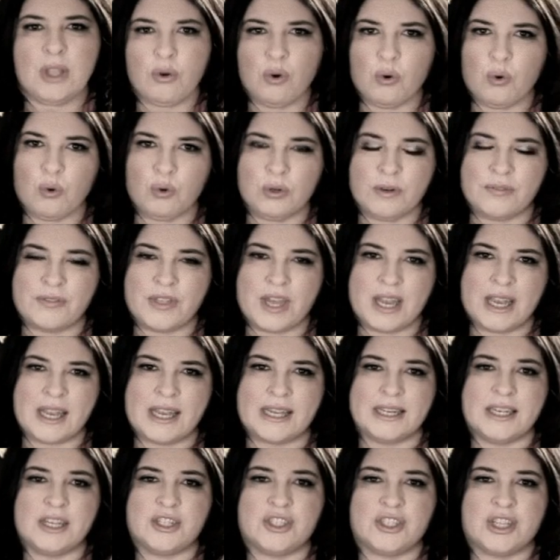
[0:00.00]
all of that
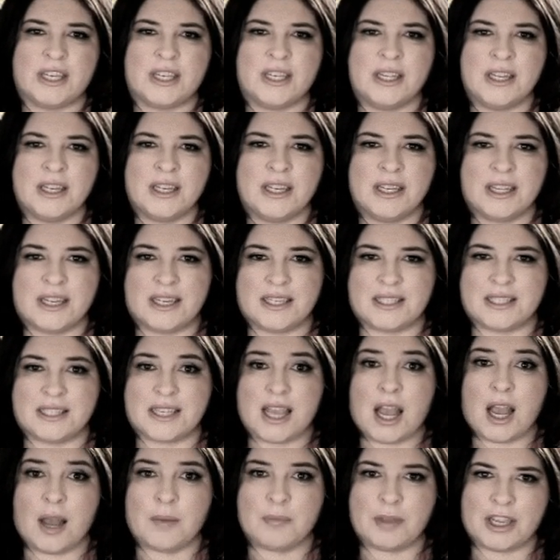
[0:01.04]
energy is
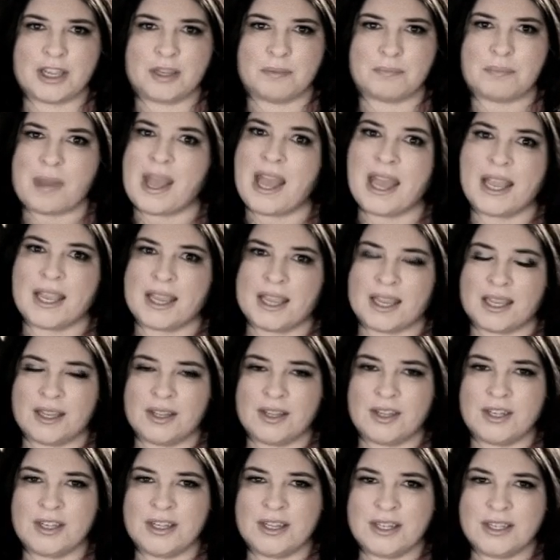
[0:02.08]
coming back.
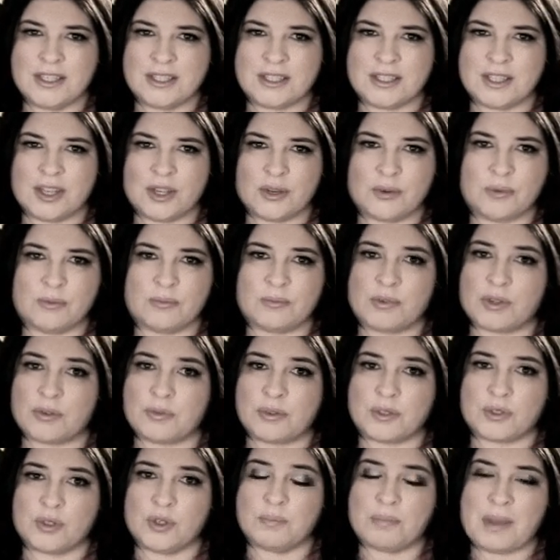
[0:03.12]
So whether
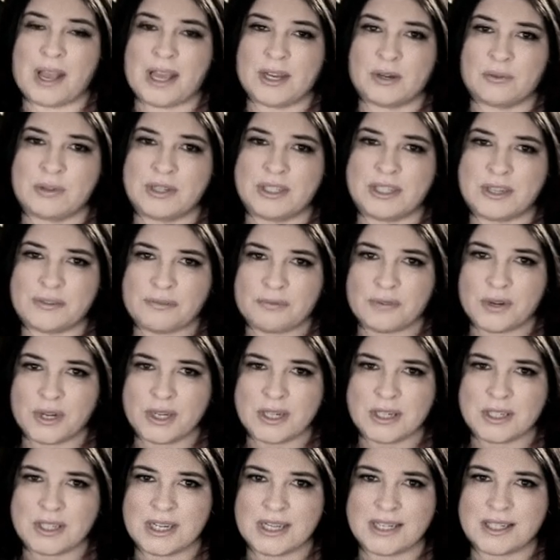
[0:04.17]
it's good, bad or
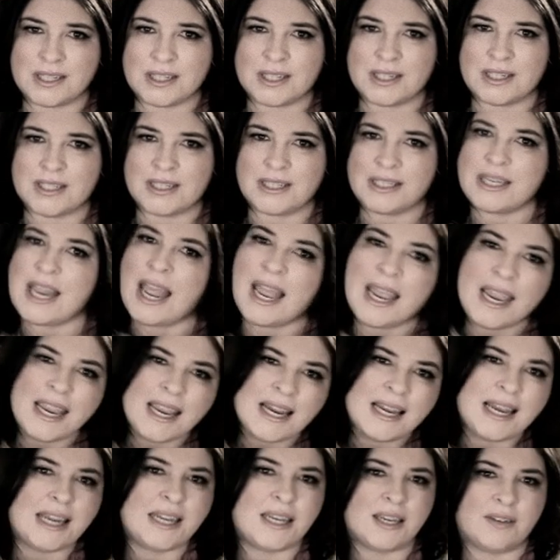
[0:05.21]
indifferent, it's the
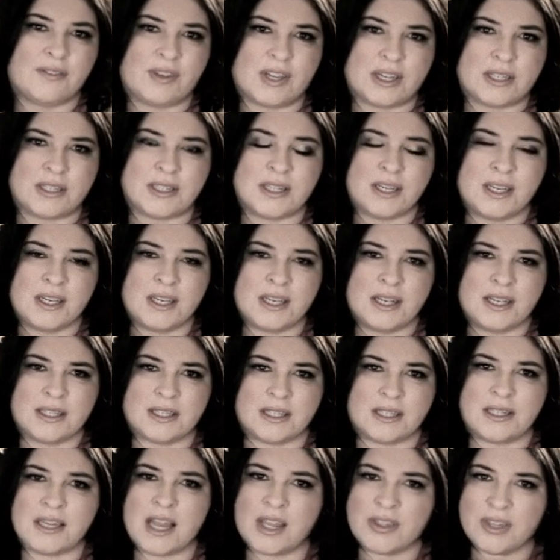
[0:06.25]
tail end of it. It's
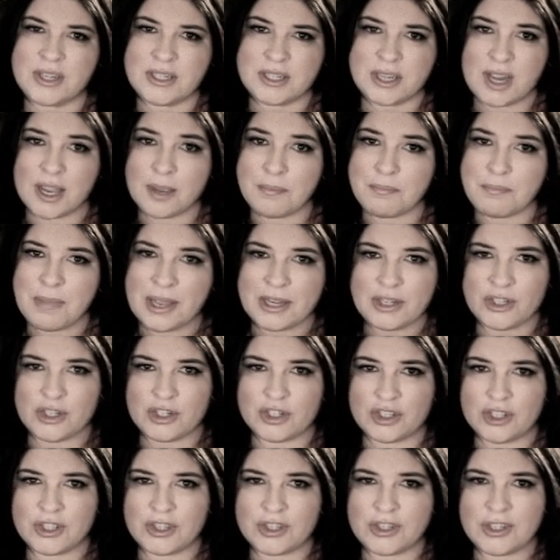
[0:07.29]
another
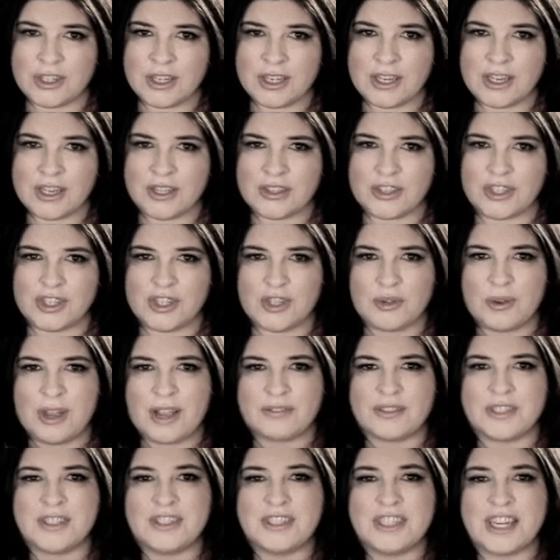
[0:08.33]
dimension that you
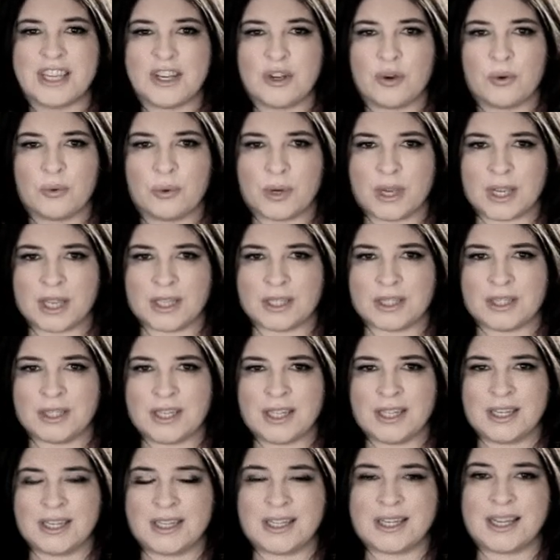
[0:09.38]
have to deal with
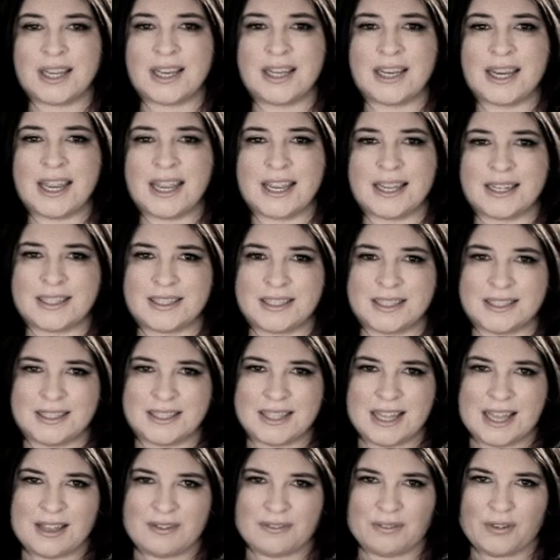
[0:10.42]
connected to
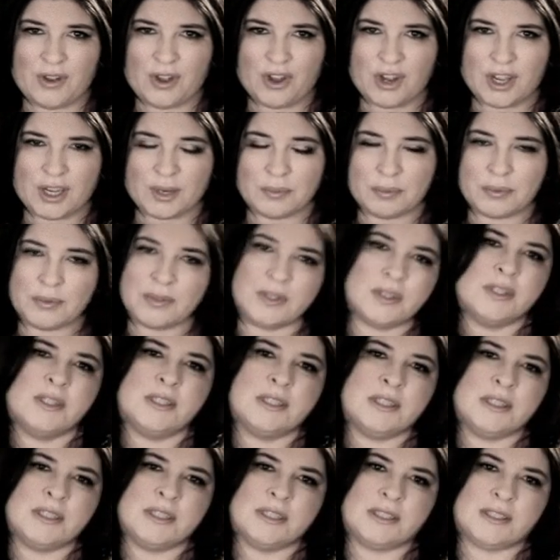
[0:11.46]
that vibe.
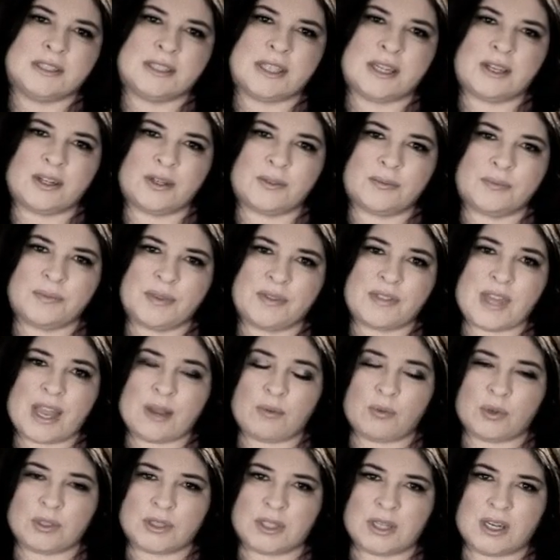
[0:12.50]
Now, if
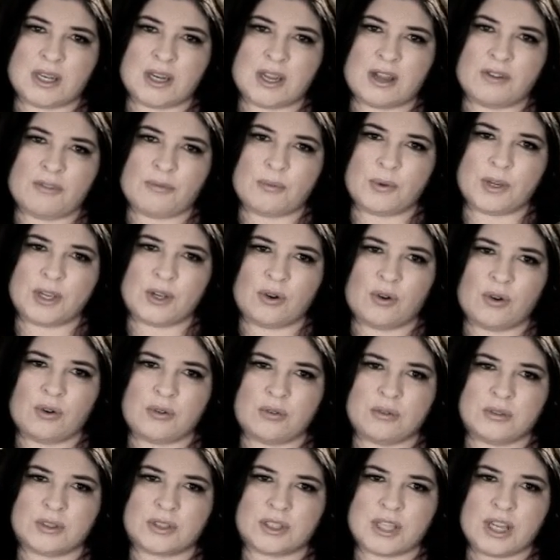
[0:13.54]
that wasn't enough, we
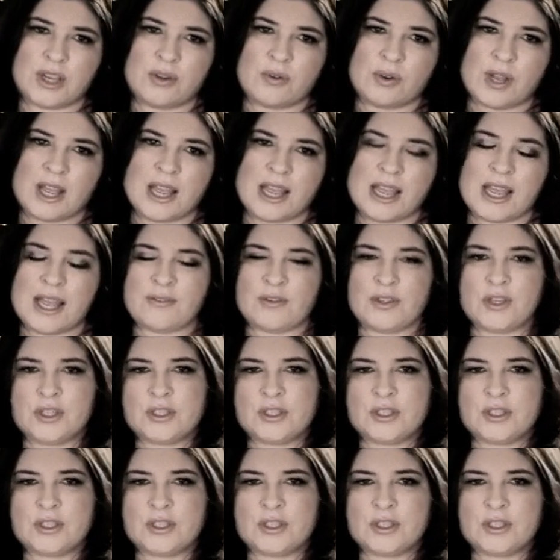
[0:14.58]
also have on